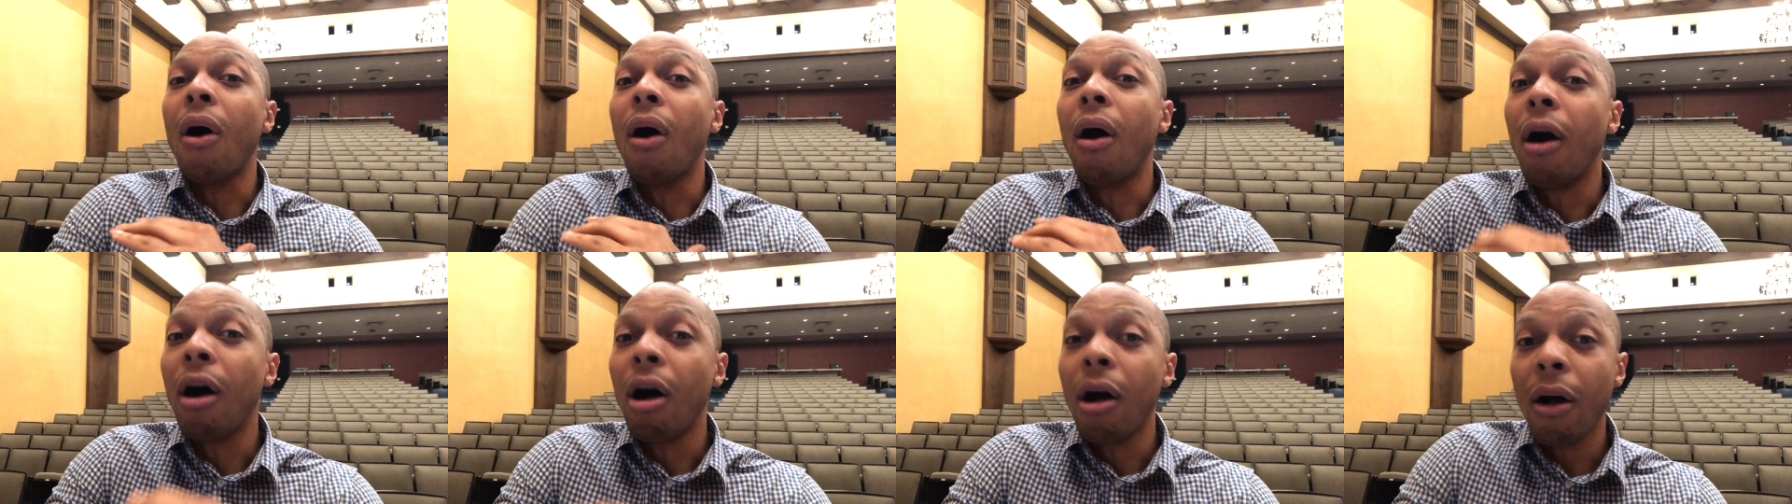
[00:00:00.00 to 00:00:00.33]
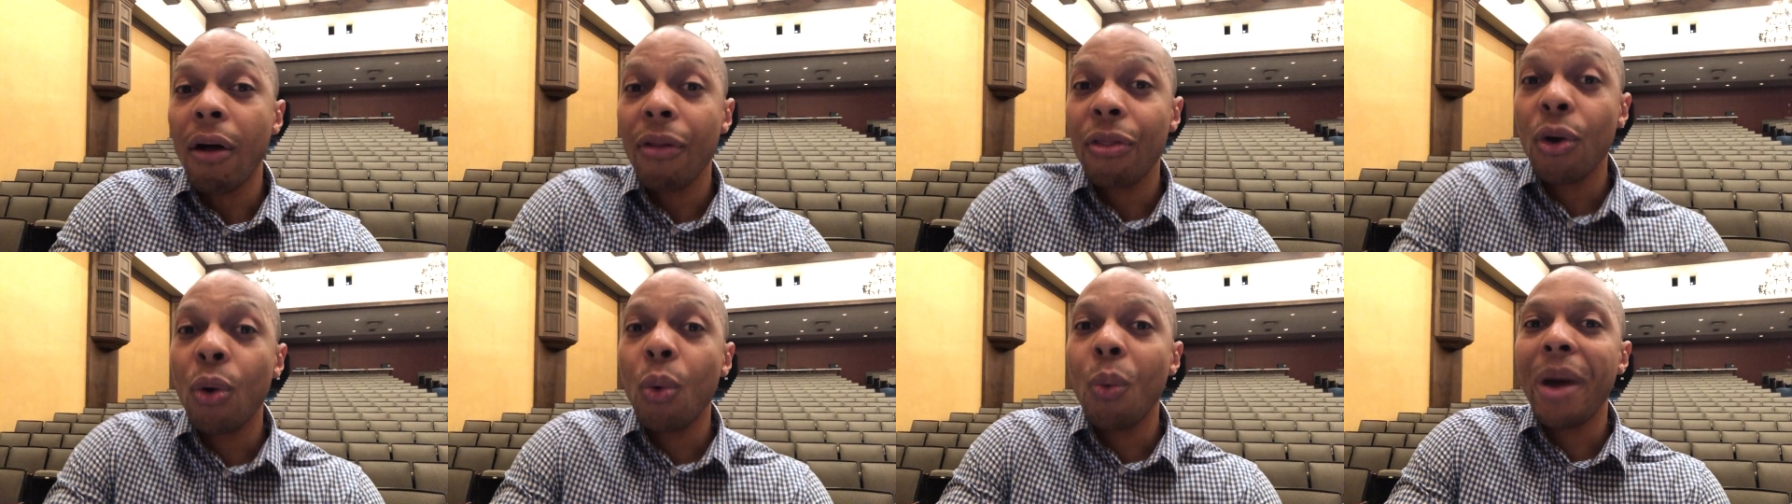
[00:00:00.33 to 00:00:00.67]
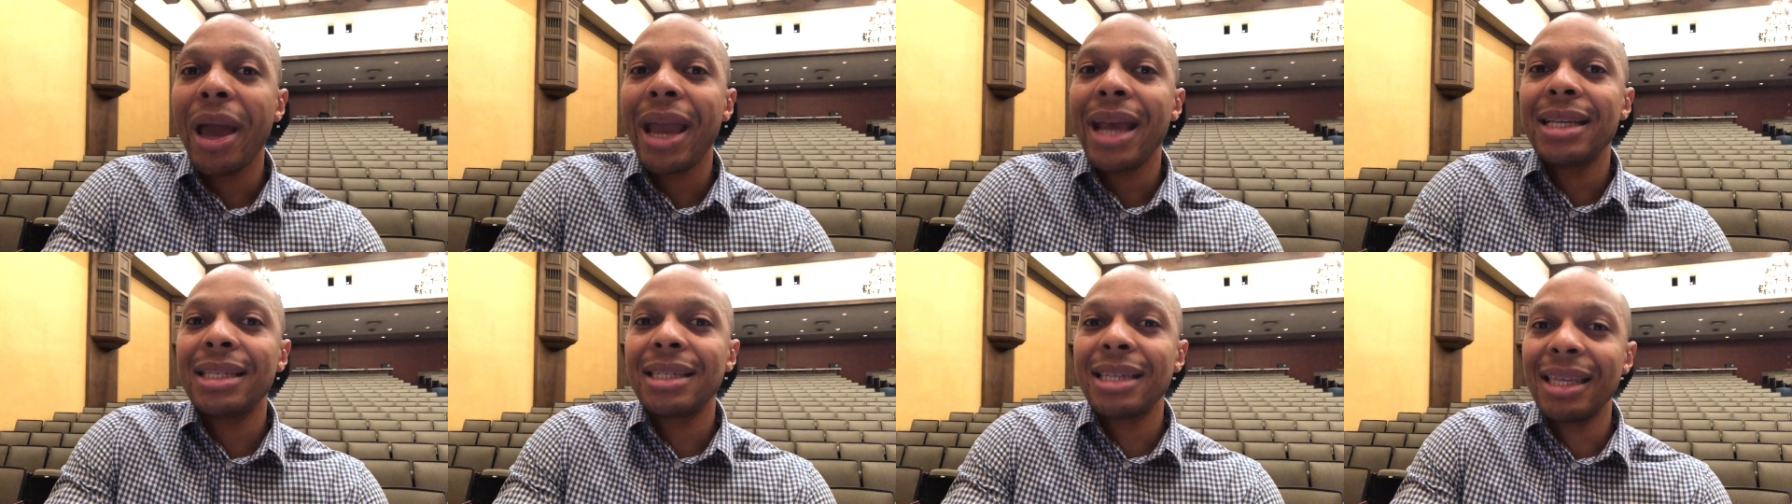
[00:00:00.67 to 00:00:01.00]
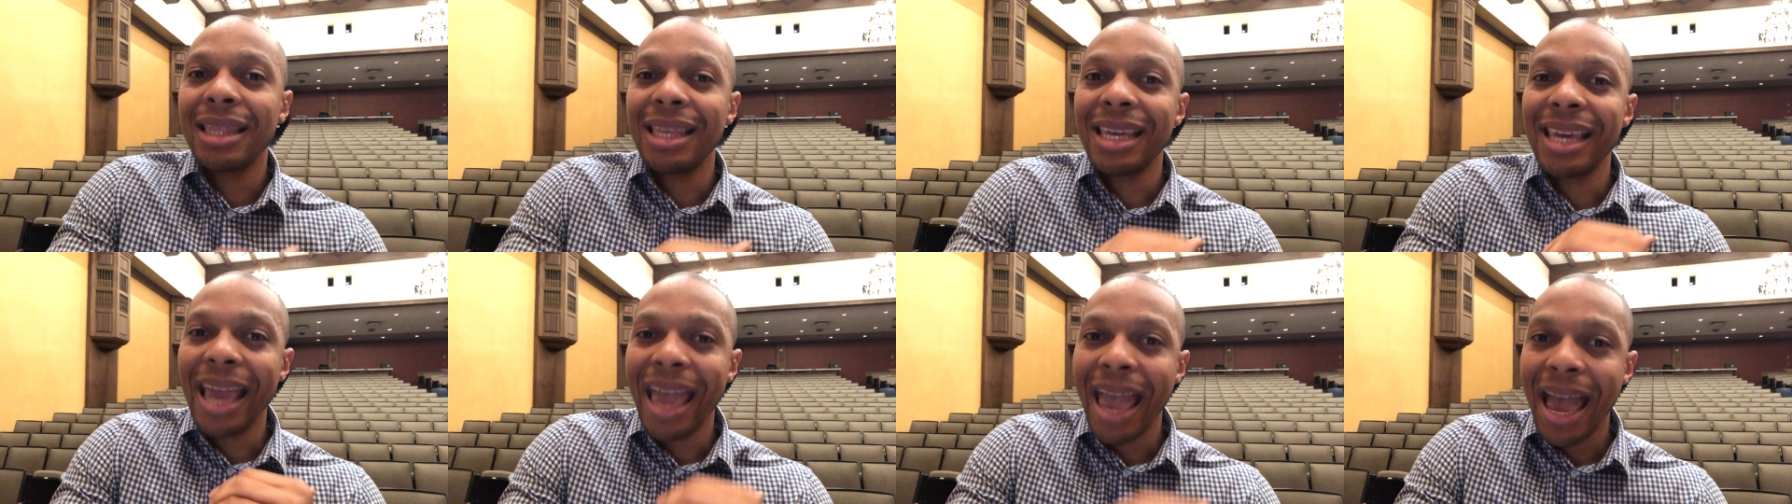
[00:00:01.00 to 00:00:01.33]
all the way to
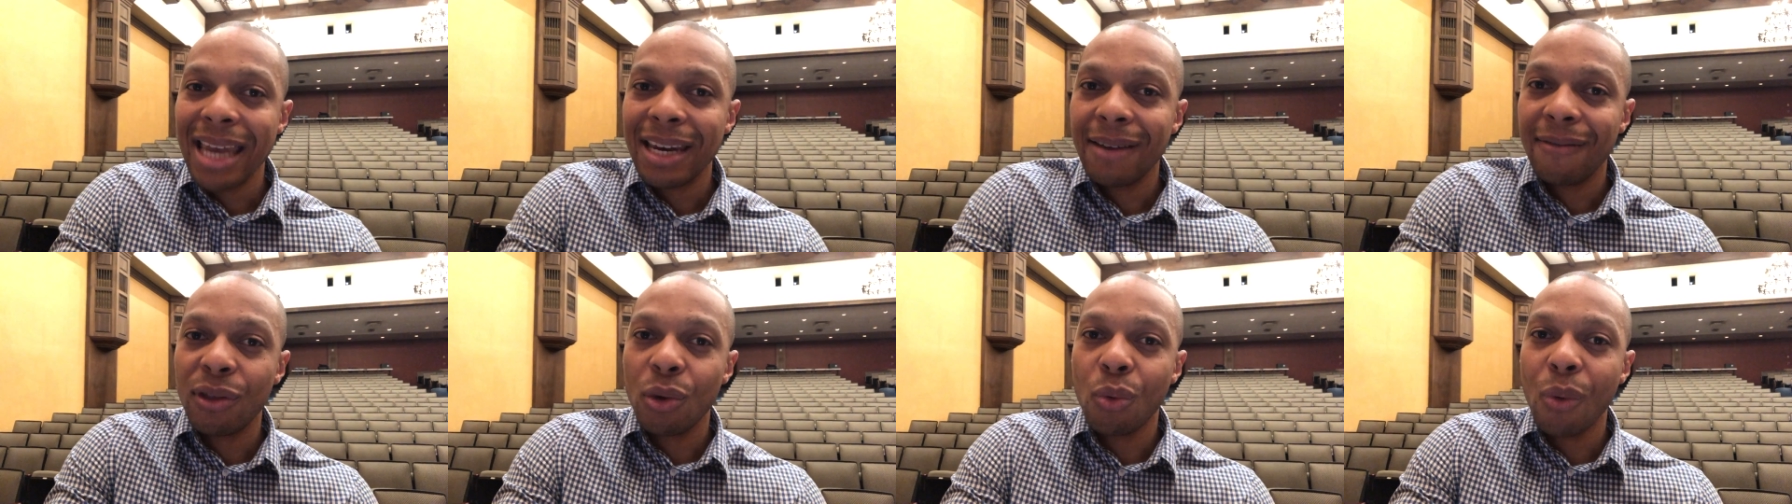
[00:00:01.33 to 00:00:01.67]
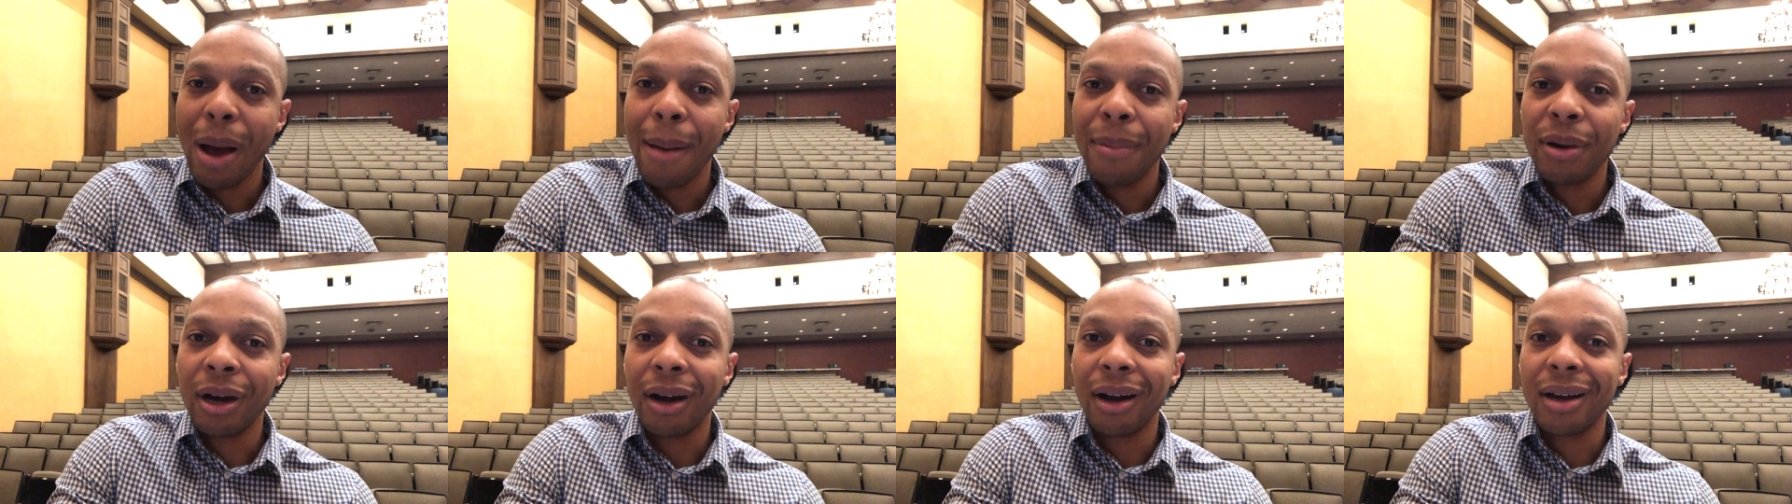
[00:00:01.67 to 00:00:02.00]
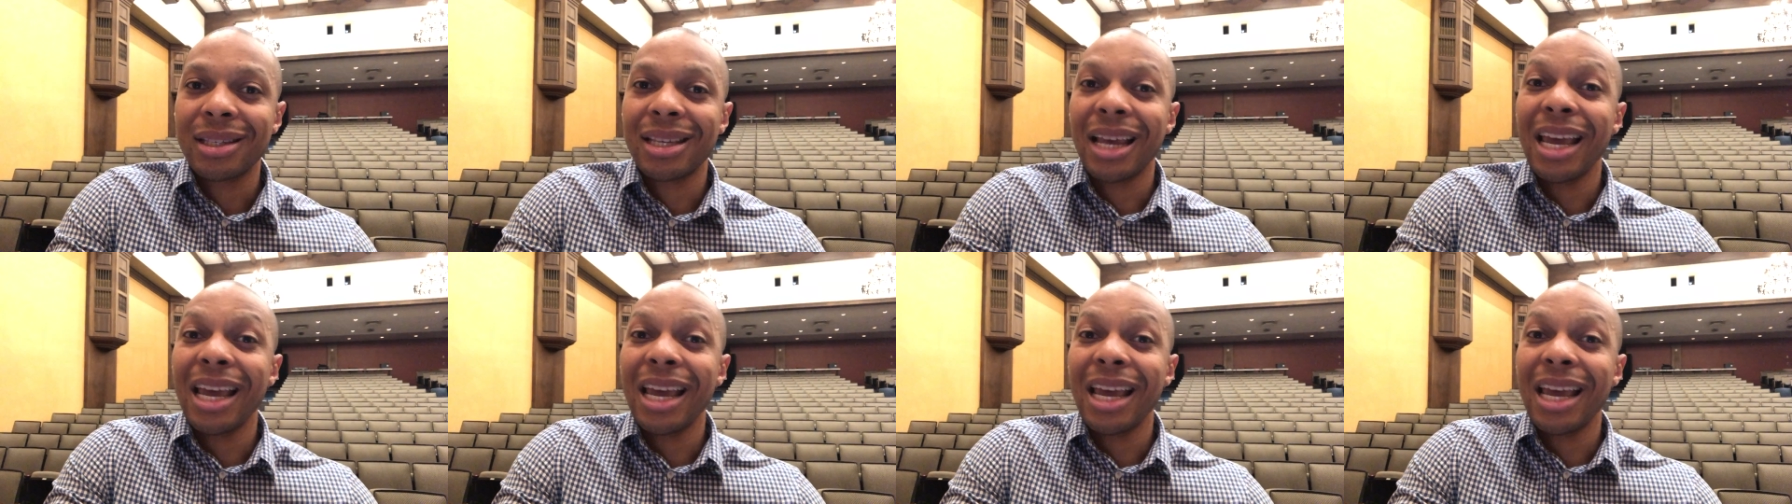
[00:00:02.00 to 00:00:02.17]
the end of the webinar because